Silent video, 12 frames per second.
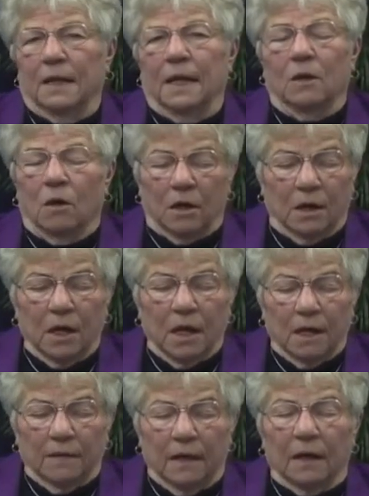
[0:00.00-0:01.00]
that are
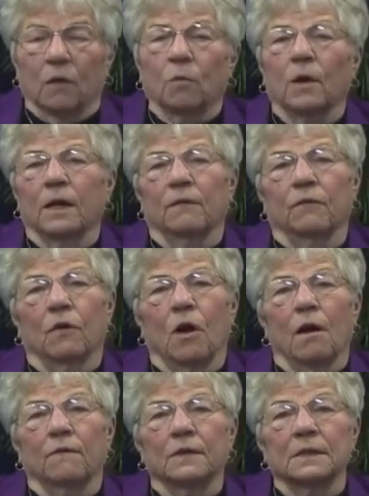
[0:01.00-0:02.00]
running for
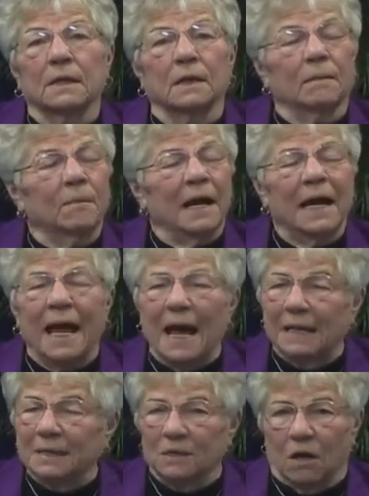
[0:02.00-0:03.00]
office, and my
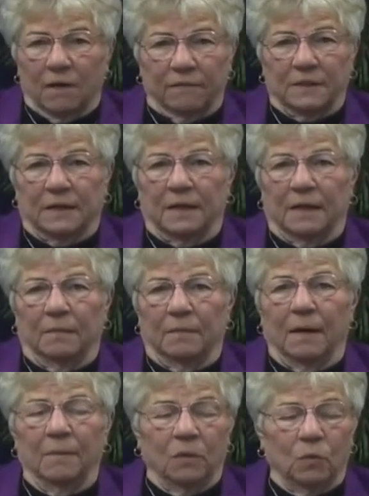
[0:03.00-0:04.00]
hat is off to them.
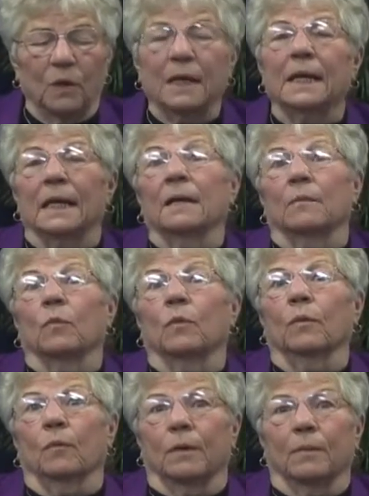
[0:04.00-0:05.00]
I mean, we need
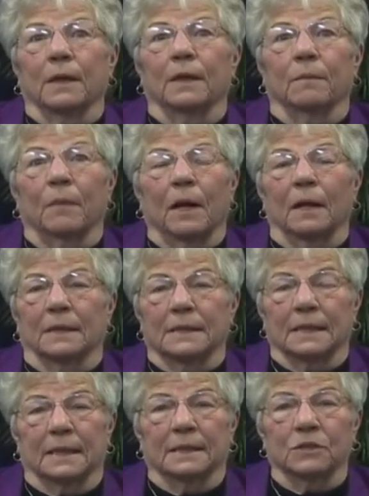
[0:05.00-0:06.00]
more women in
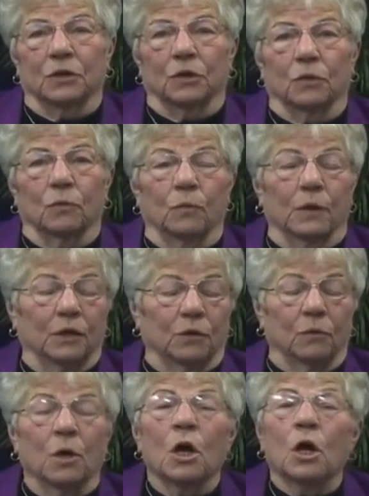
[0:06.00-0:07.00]
politics. You know,
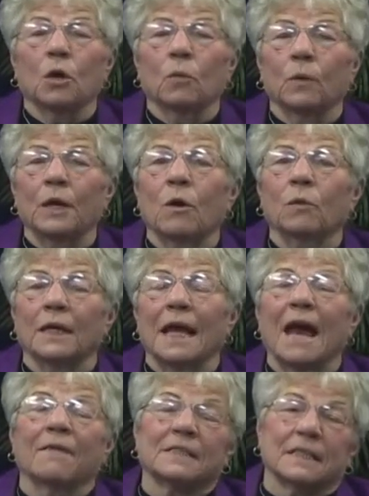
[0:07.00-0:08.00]
we only
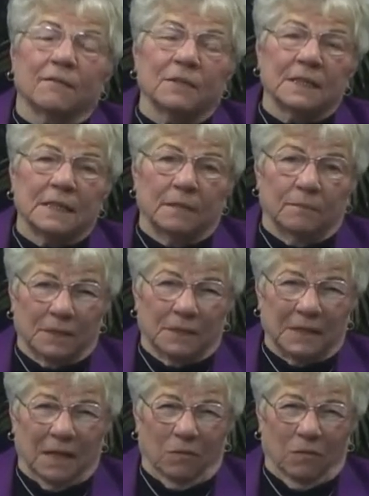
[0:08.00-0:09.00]
have
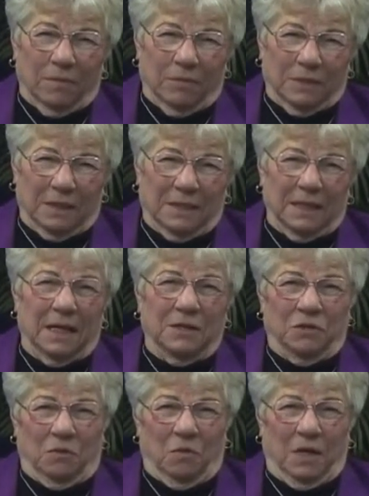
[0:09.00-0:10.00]
17%
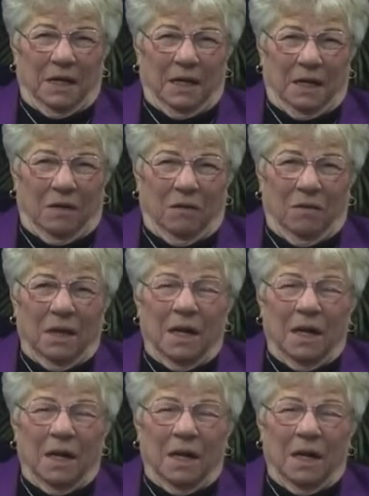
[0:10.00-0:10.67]
representation right now,